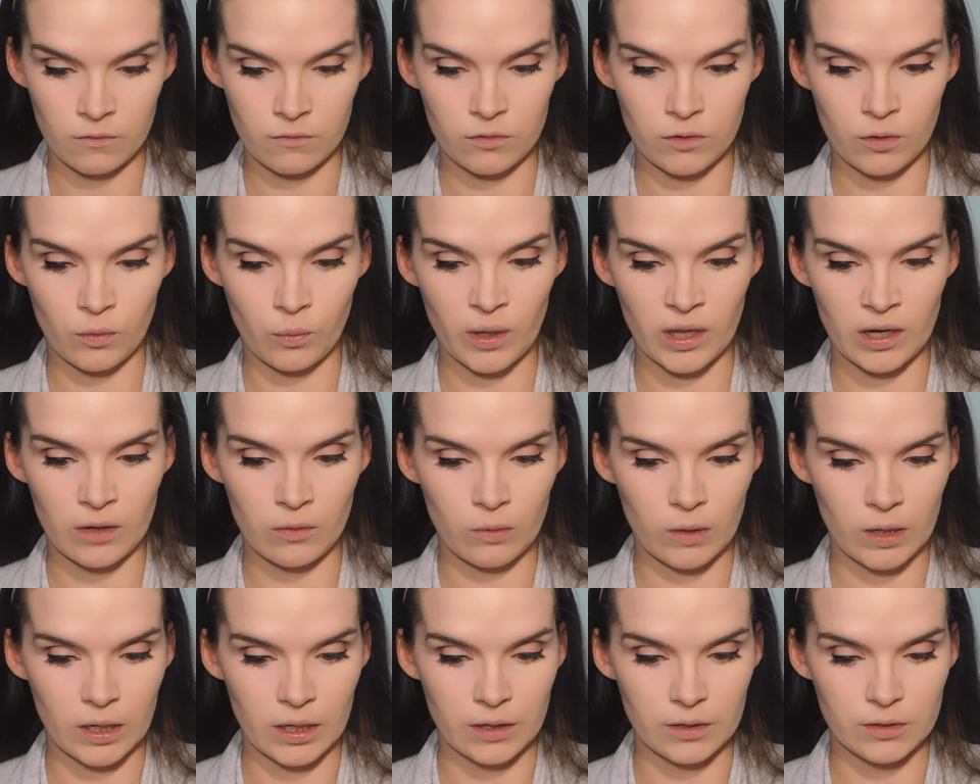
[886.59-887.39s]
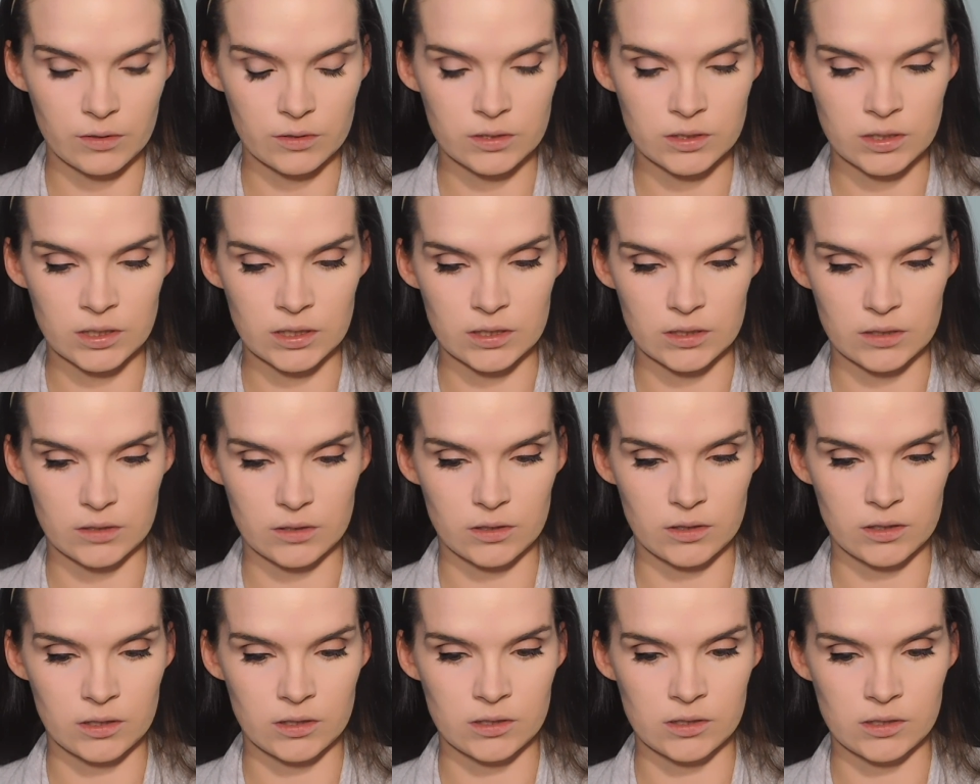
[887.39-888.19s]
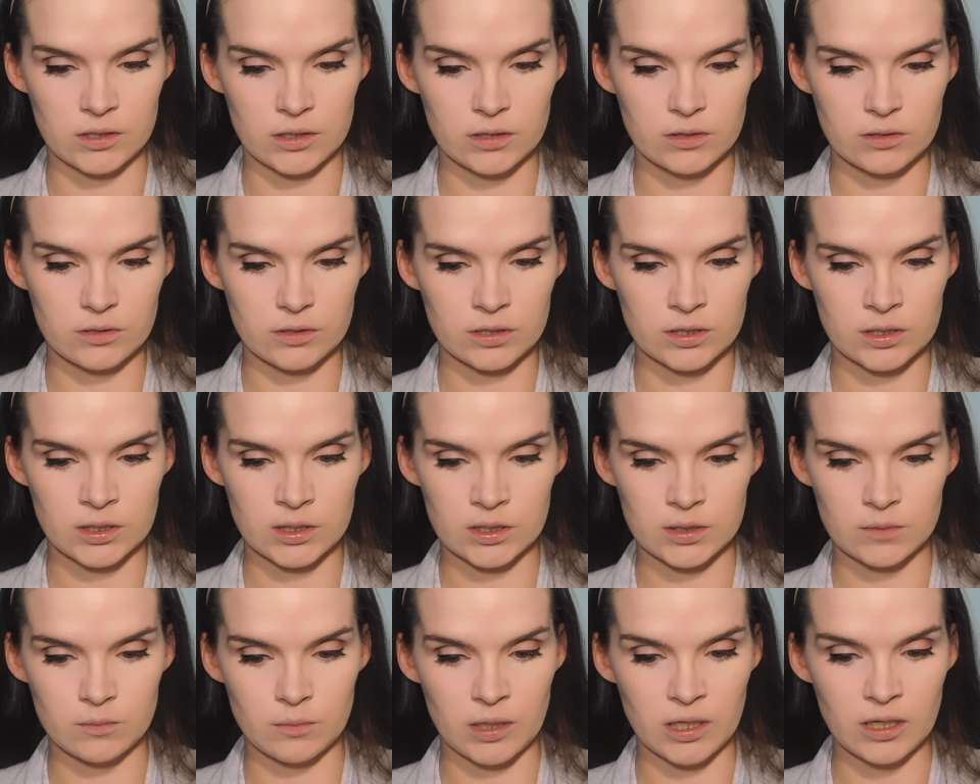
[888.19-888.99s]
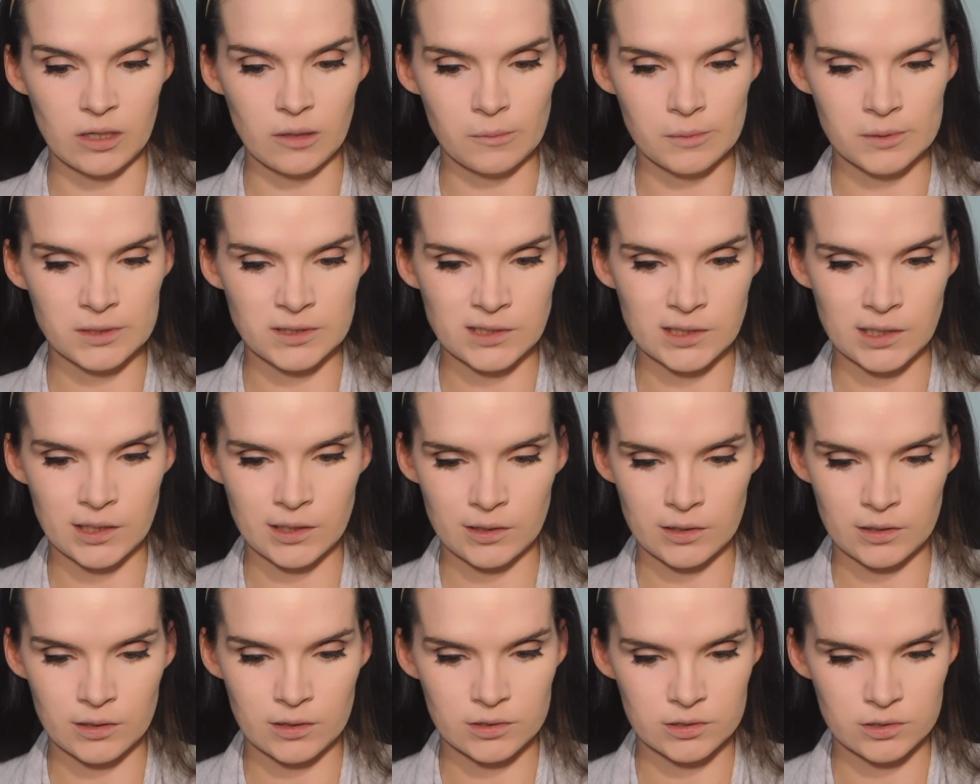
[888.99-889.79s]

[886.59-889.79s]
the Wet n Wild concealer makeup stick.